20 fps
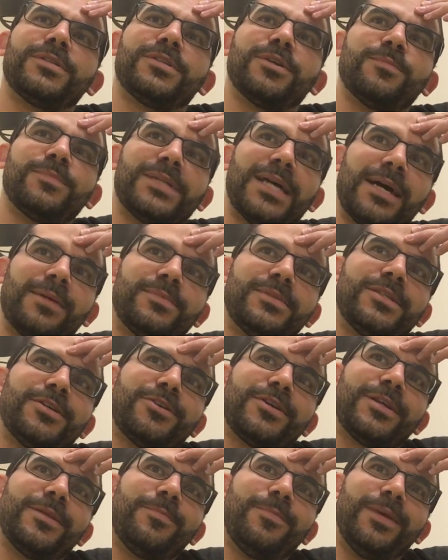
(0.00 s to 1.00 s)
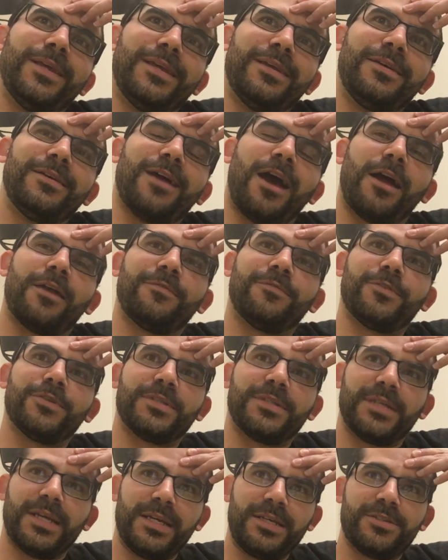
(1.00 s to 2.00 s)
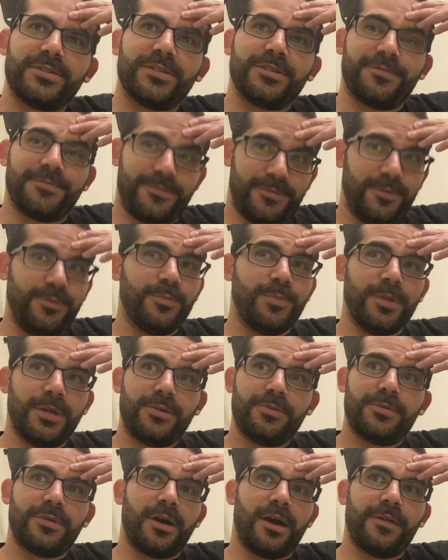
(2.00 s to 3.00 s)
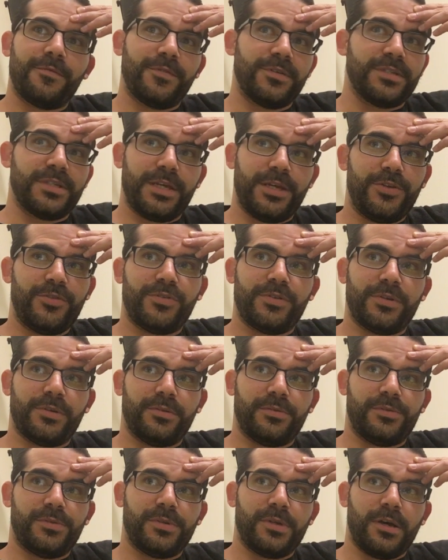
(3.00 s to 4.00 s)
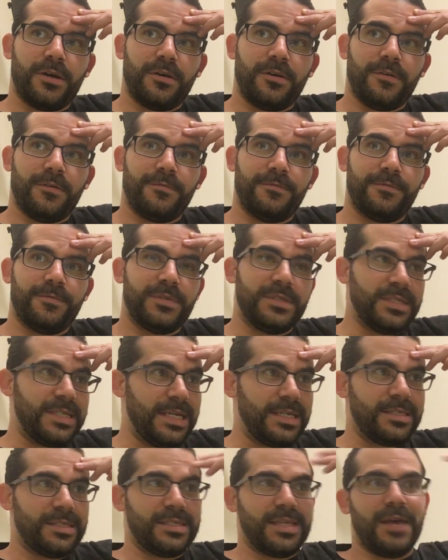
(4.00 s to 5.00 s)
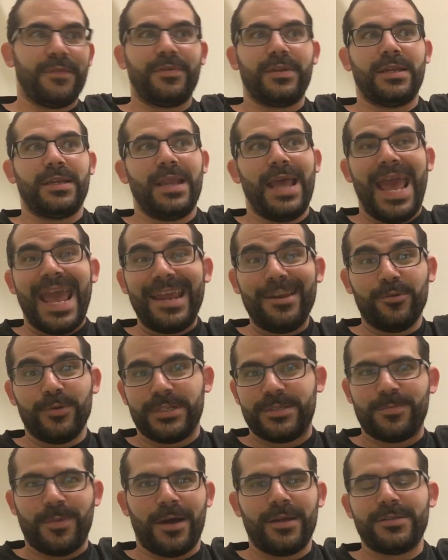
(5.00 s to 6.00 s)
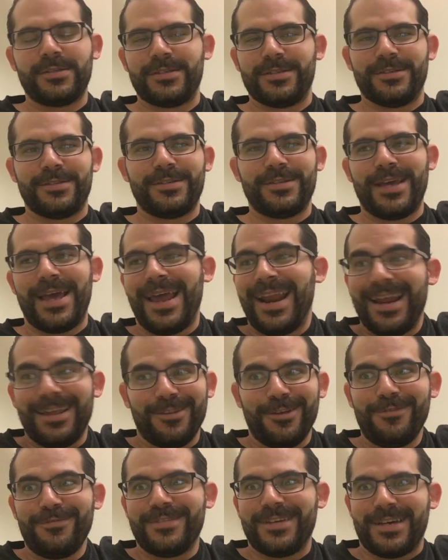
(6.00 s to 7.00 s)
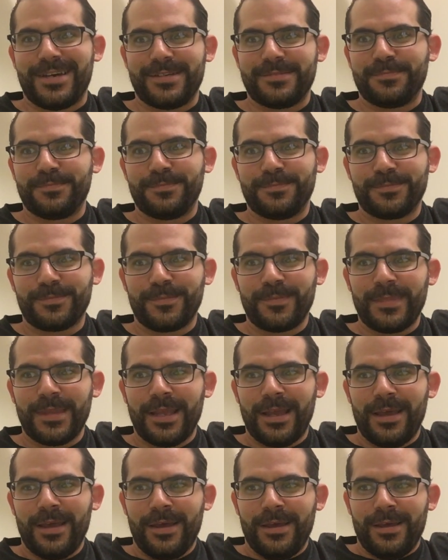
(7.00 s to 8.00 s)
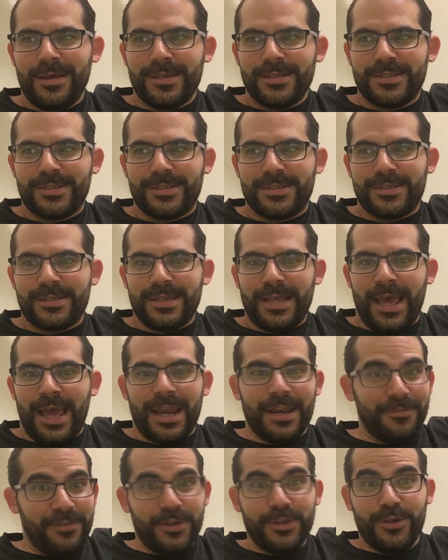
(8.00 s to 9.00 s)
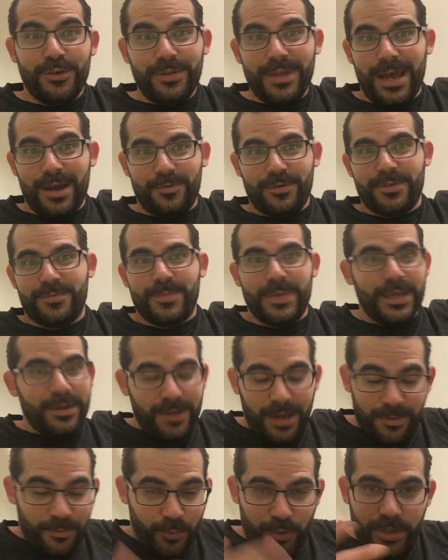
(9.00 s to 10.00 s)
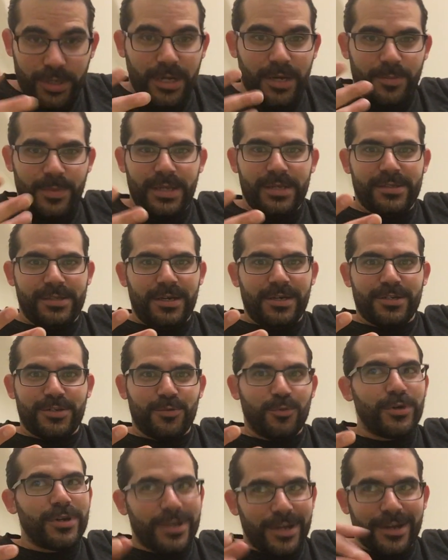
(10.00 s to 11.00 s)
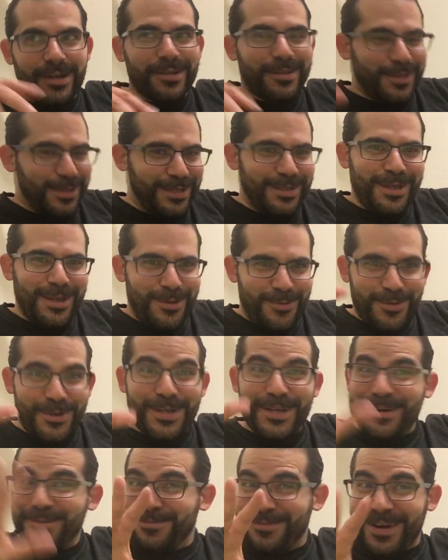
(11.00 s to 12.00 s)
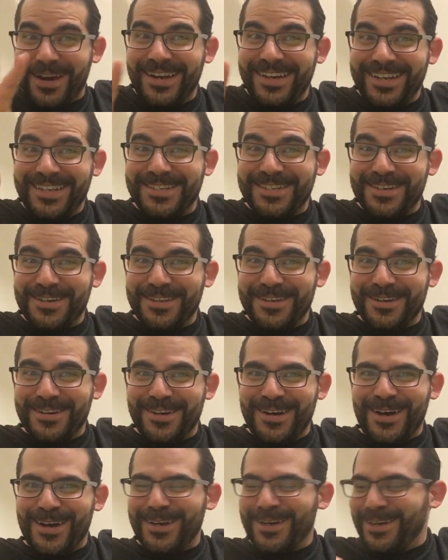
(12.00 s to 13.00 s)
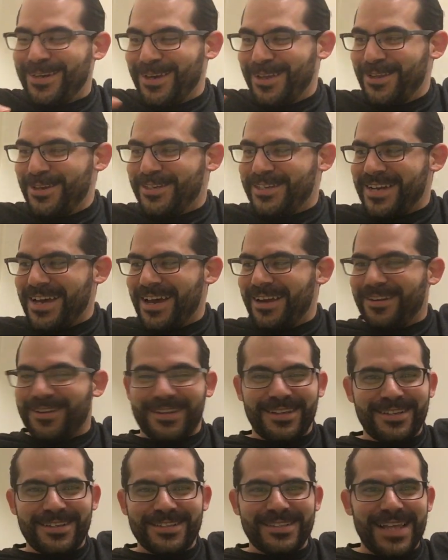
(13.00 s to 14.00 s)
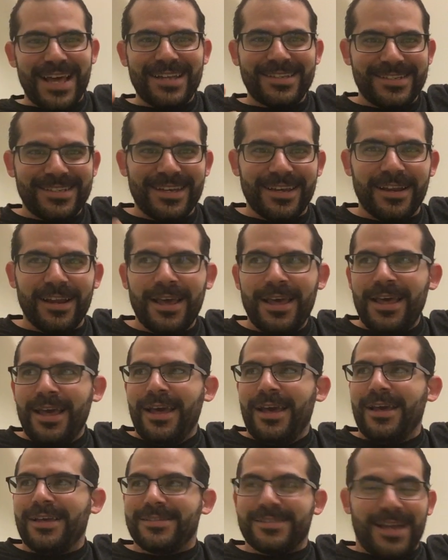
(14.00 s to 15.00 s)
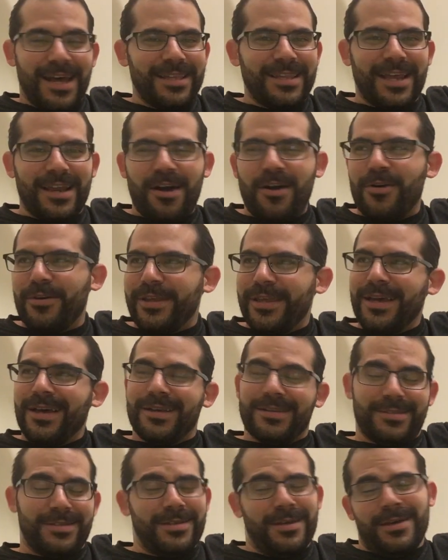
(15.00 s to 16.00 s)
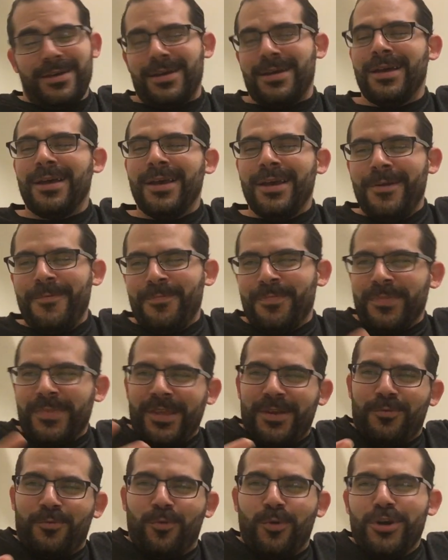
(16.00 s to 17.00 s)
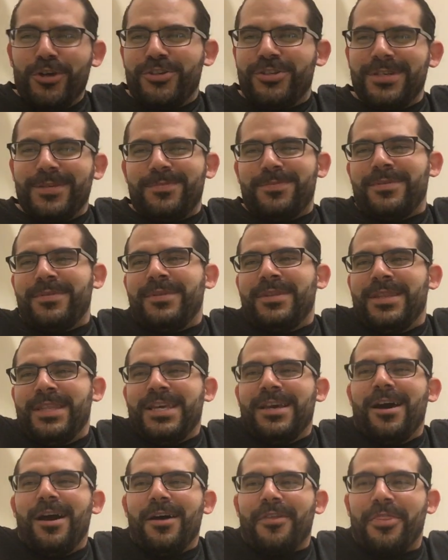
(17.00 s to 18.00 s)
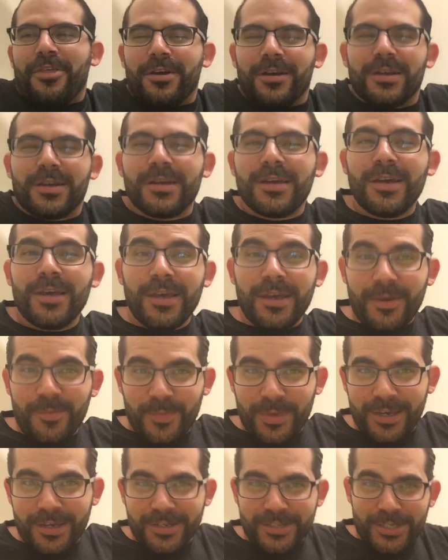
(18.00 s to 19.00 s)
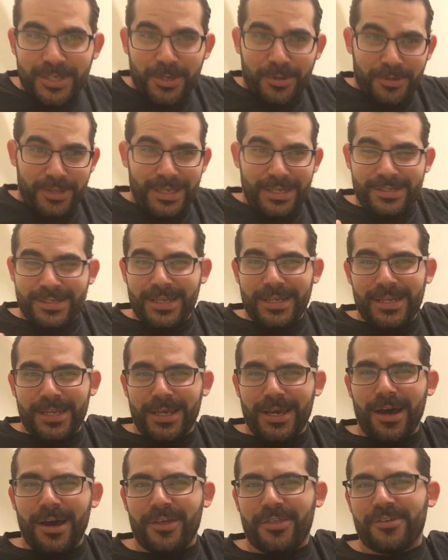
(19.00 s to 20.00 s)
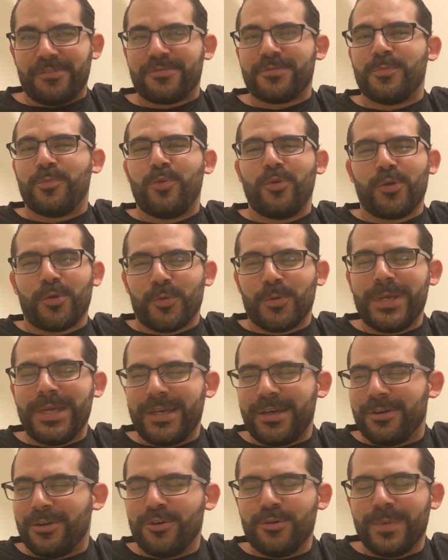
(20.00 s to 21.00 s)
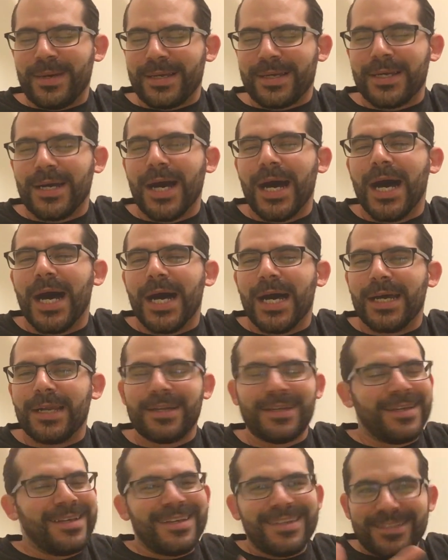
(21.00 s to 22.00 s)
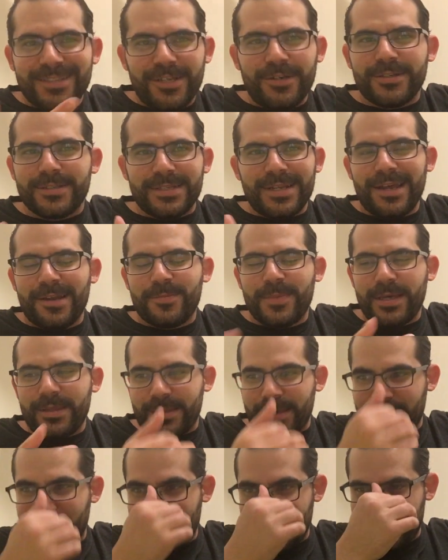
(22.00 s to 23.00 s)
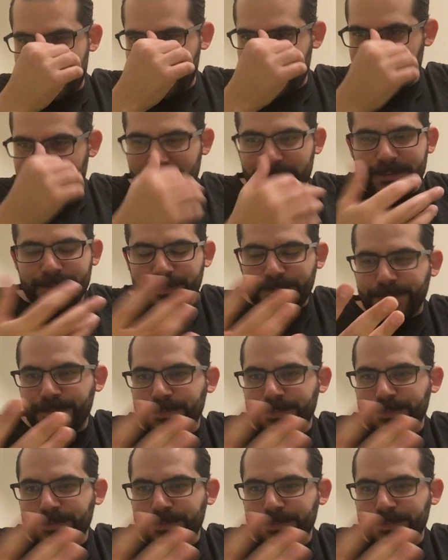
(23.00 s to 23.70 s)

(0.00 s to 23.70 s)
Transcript: sometimes there can be conversations, full-blown conversations of 6, 7, 8 responses. And I love that. And if you do that with me, we're going to be in touch. We're gonna find each other on another channel, because that's it. It's not that, oh, yes, worship the author. Because, you know, this and the author from Puerto Rico, oh my God. No, it's not about that. It's about